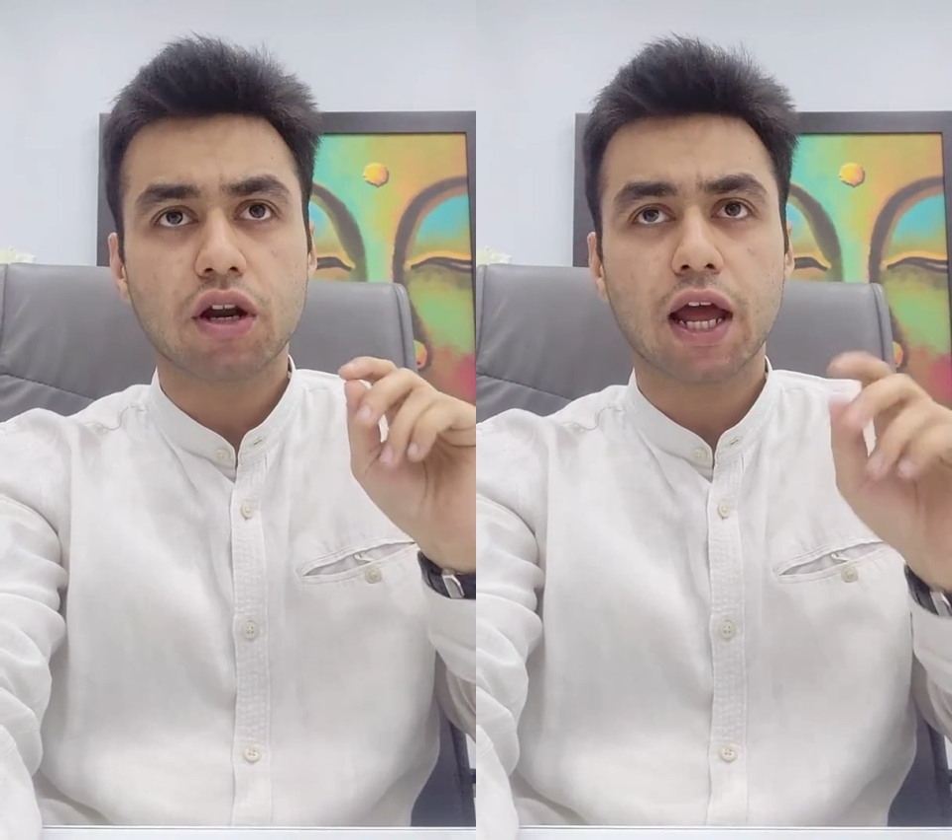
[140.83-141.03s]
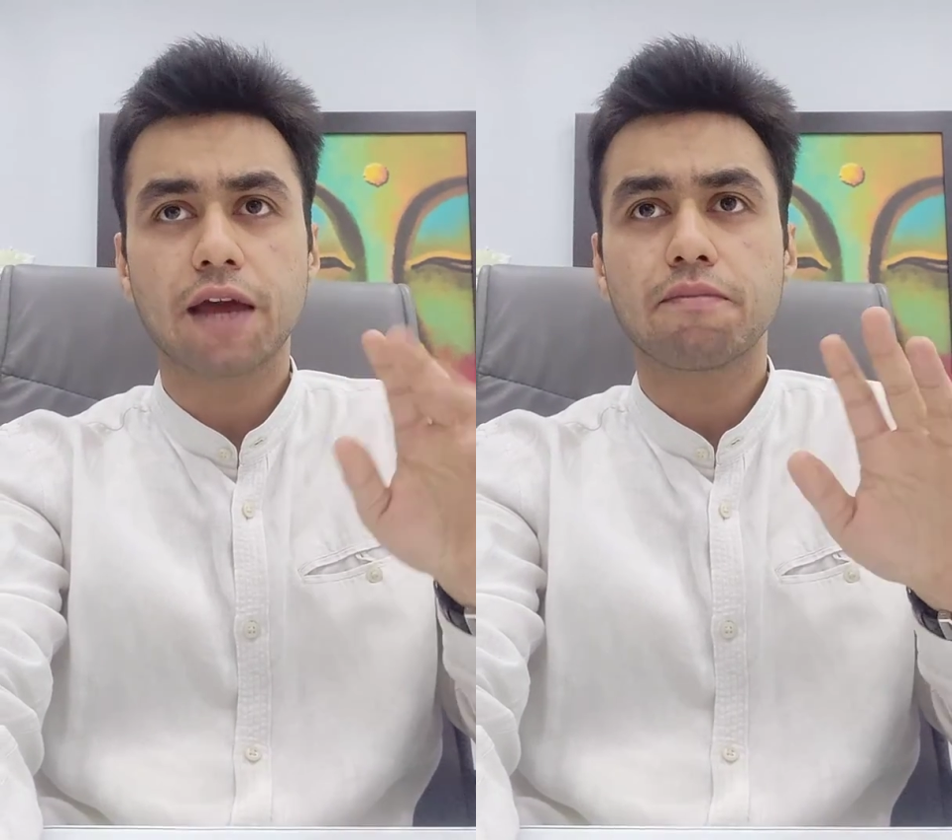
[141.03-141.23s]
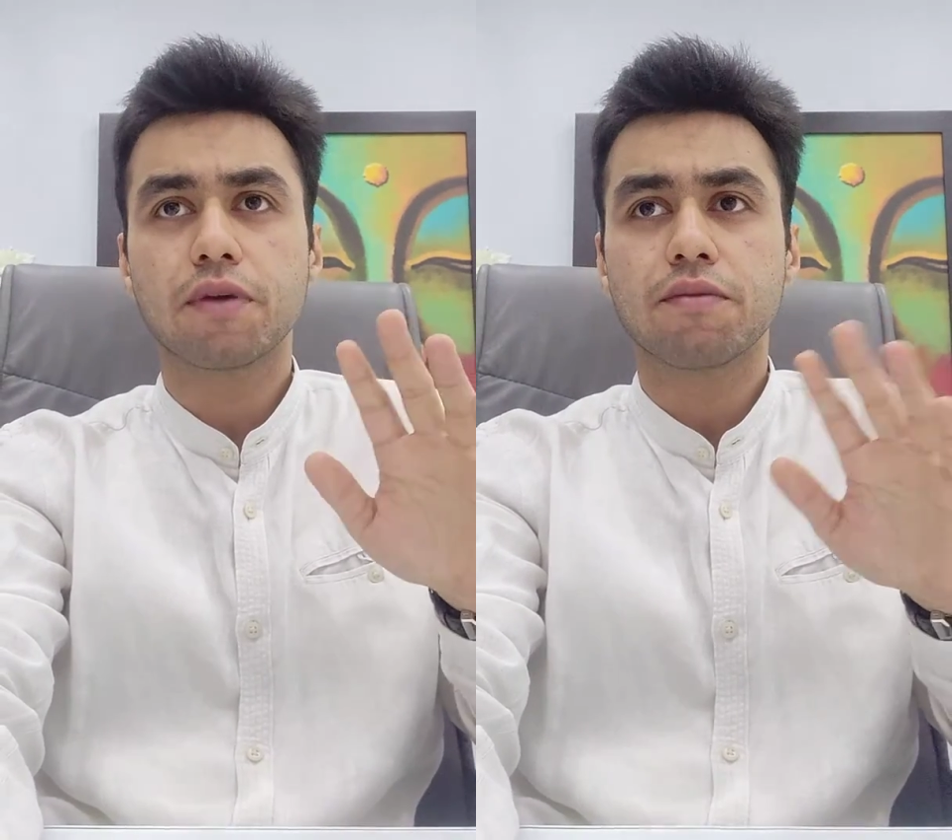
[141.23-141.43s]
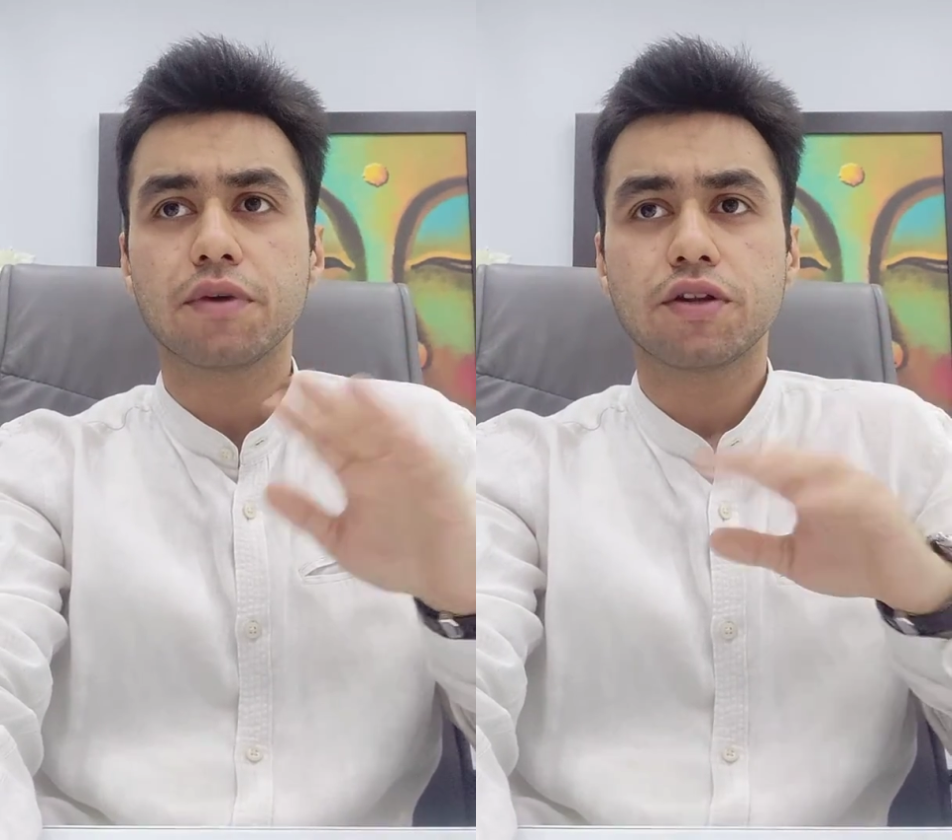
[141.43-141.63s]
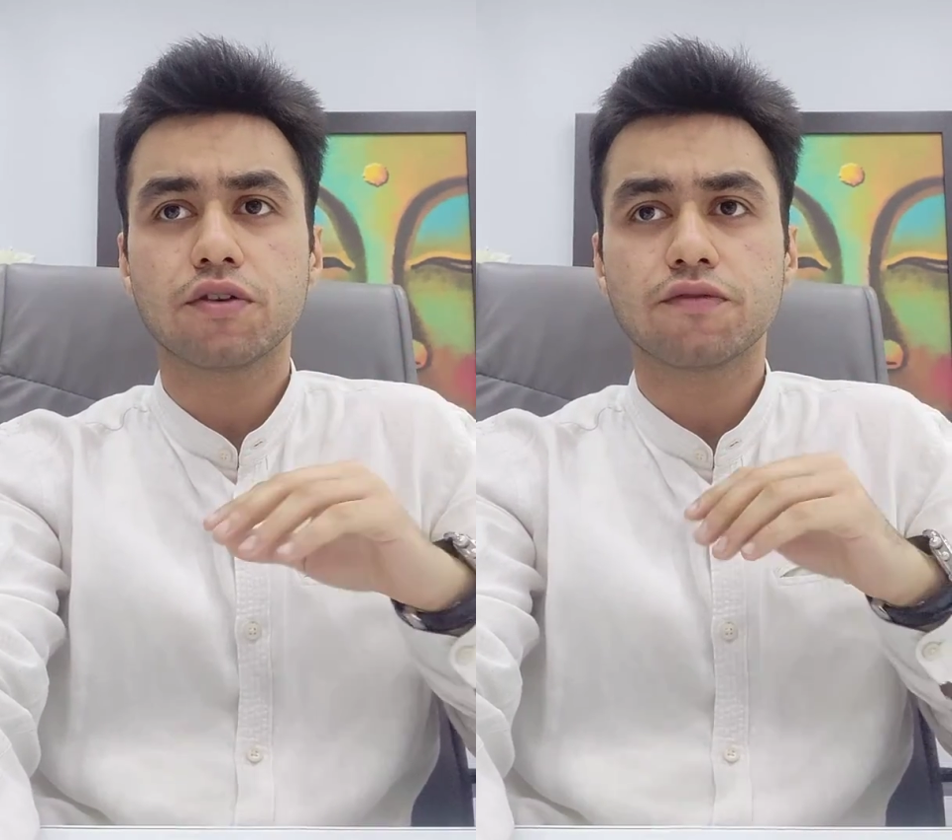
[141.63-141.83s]
climb by
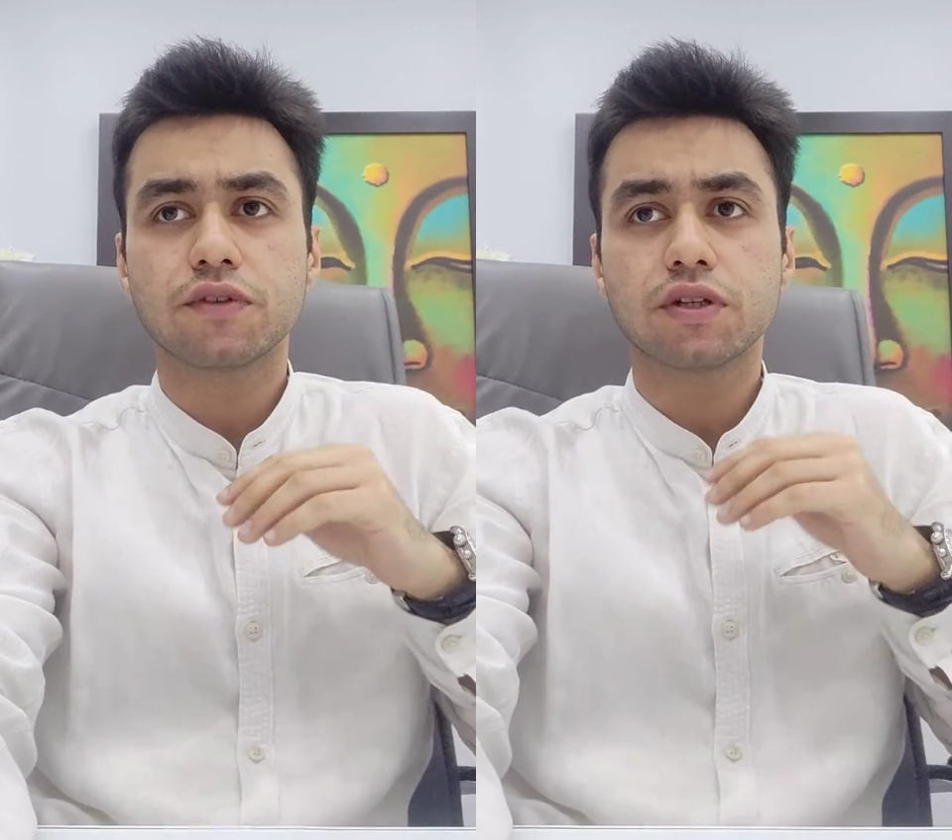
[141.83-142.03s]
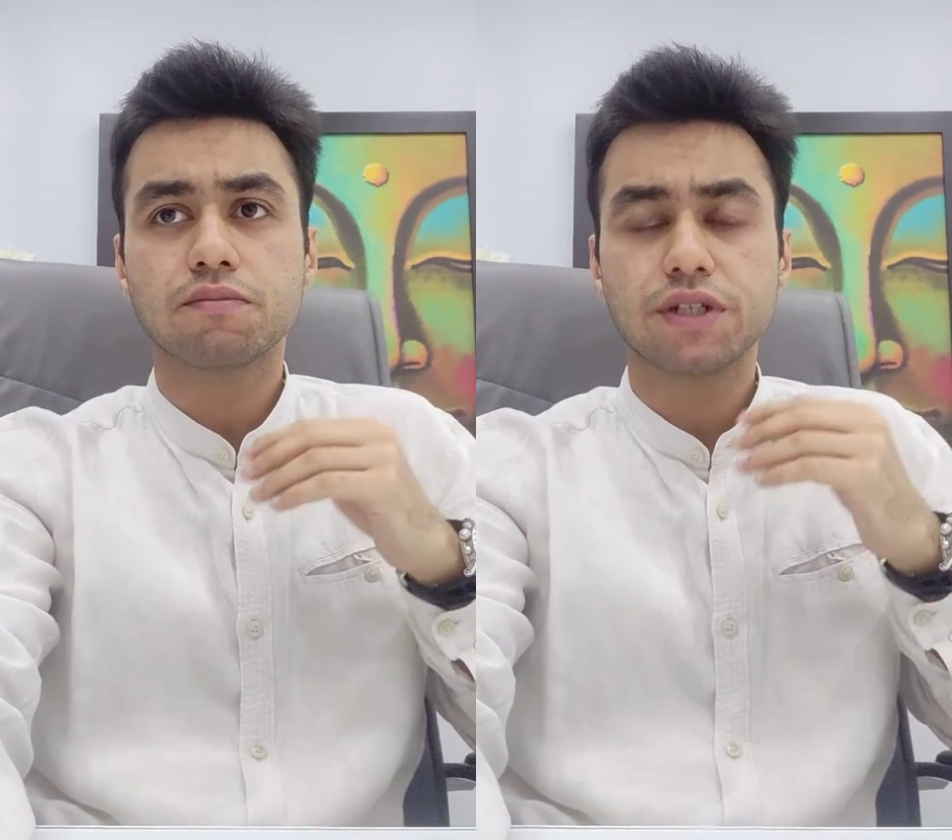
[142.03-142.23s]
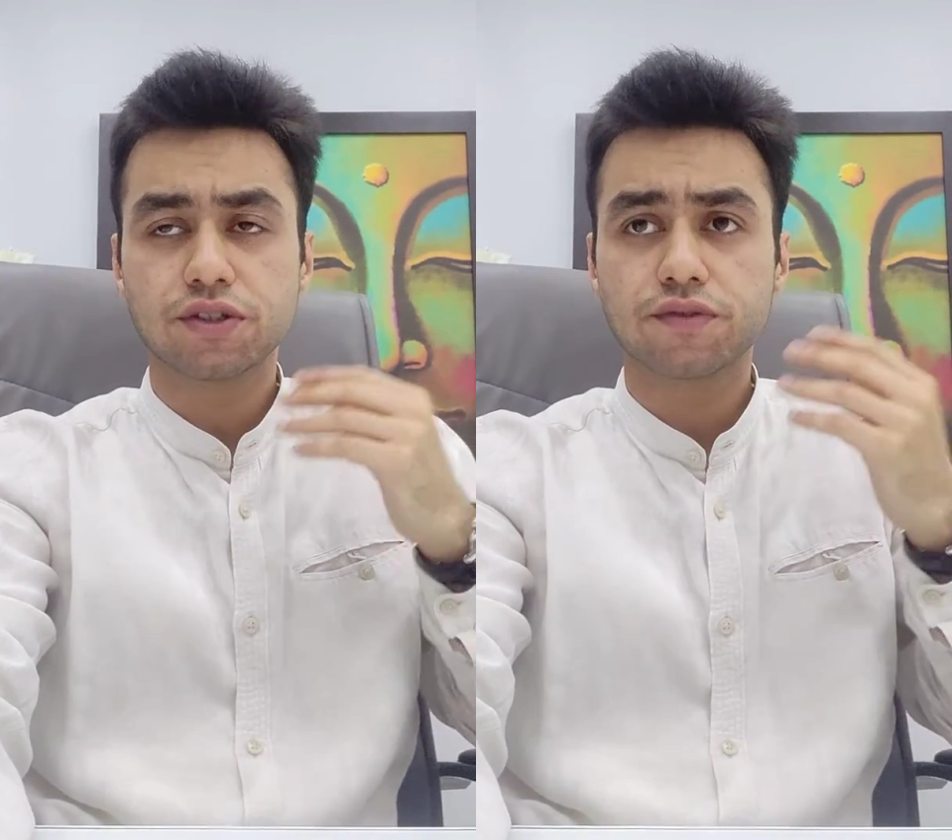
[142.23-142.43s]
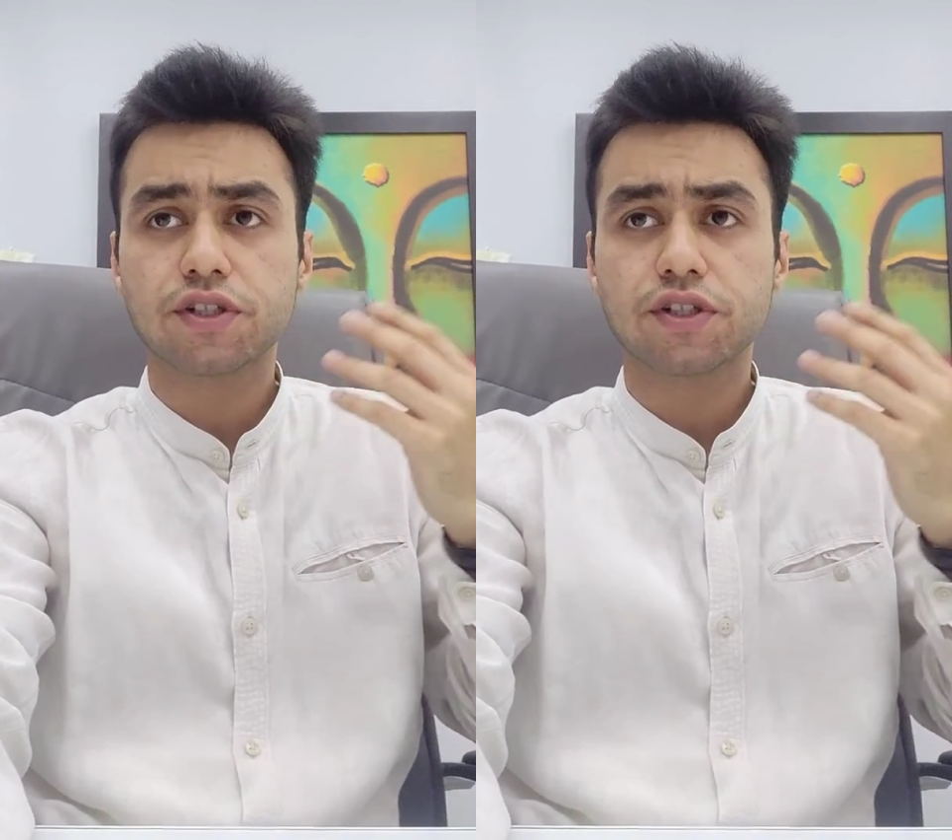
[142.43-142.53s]
means of